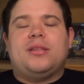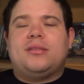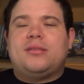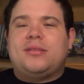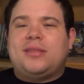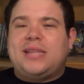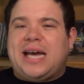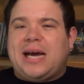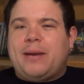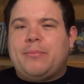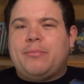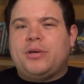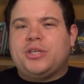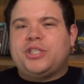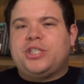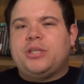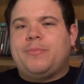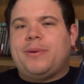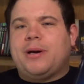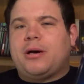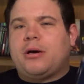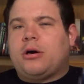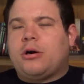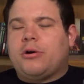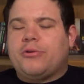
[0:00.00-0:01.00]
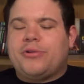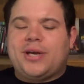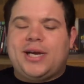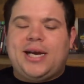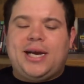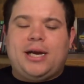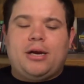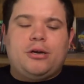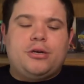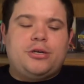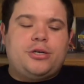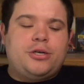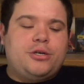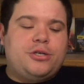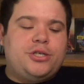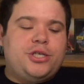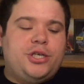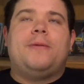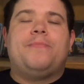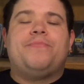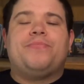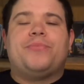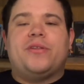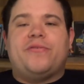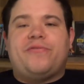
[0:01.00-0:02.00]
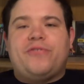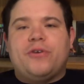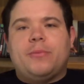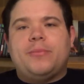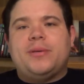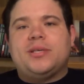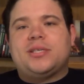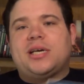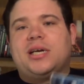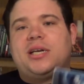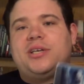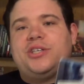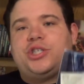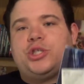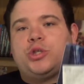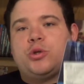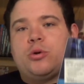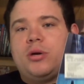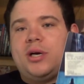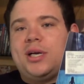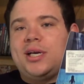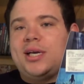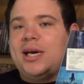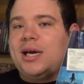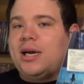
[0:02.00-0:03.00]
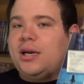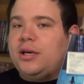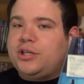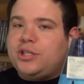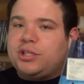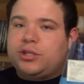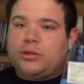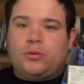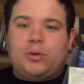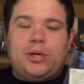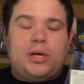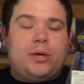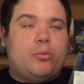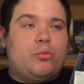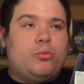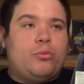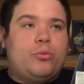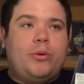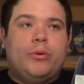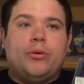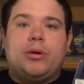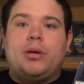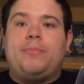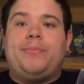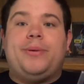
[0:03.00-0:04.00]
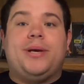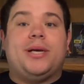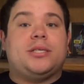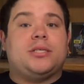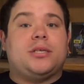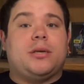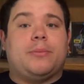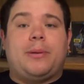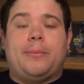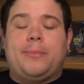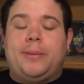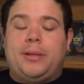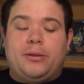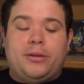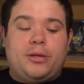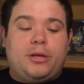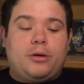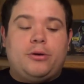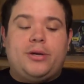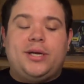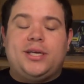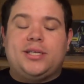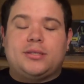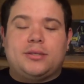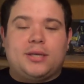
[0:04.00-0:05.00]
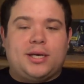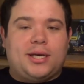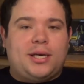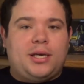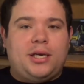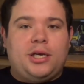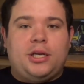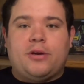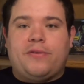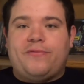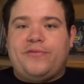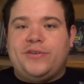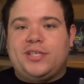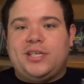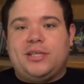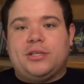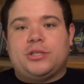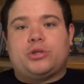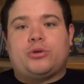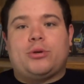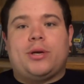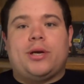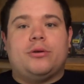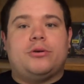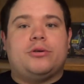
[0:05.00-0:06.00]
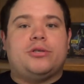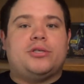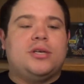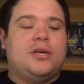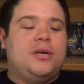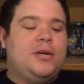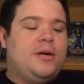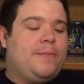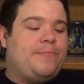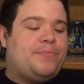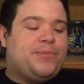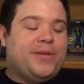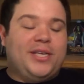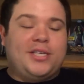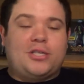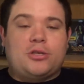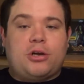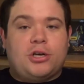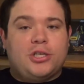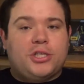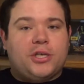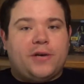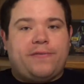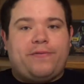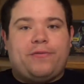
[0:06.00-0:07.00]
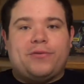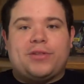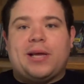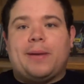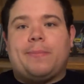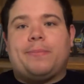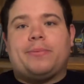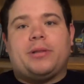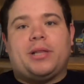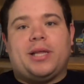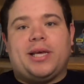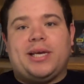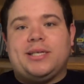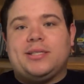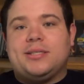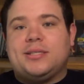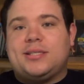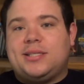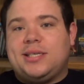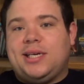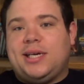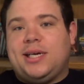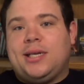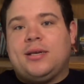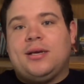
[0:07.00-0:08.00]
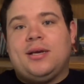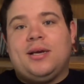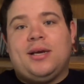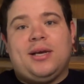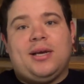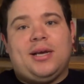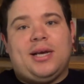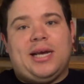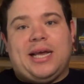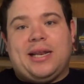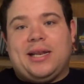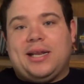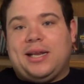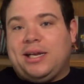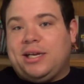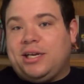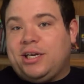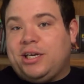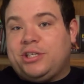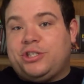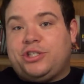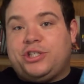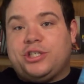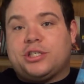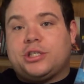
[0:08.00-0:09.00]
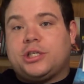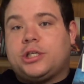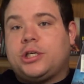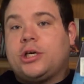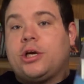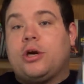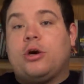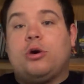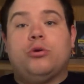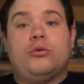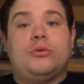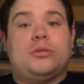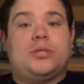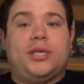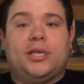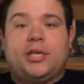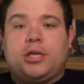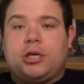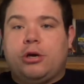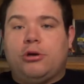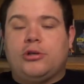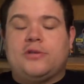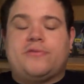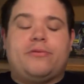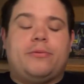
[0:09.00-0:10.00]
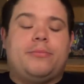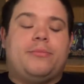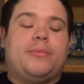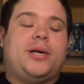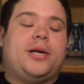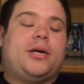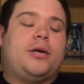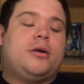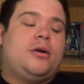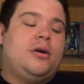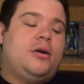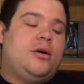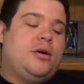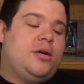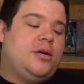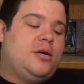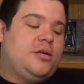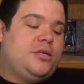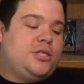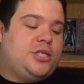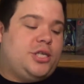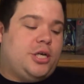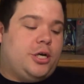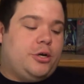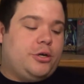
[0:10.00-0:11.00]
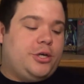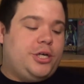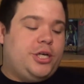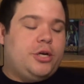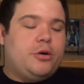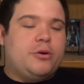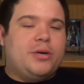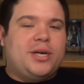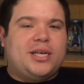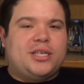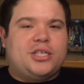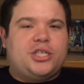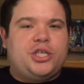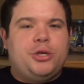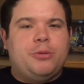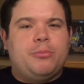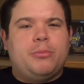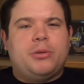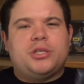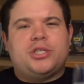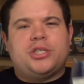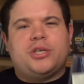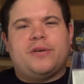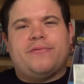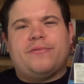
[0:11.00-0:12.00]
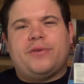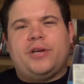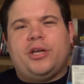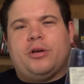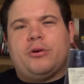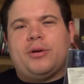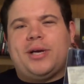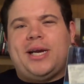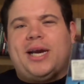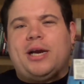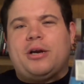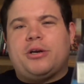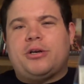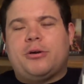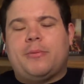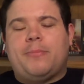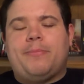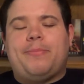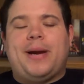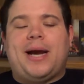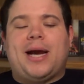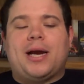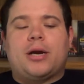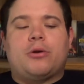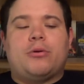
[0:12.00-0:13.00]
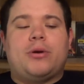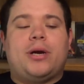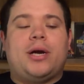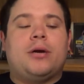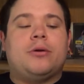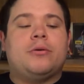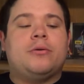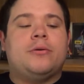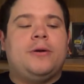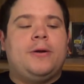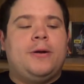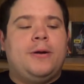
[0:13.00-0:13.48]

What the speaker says: that much about all the characters. The film is kind of short. It really picks up. I mean, literally, it's like, you know, if you've seen the trailers, it starts off with that plane scene, and it just goes and goes from there. So you don't get too much of, you know, character background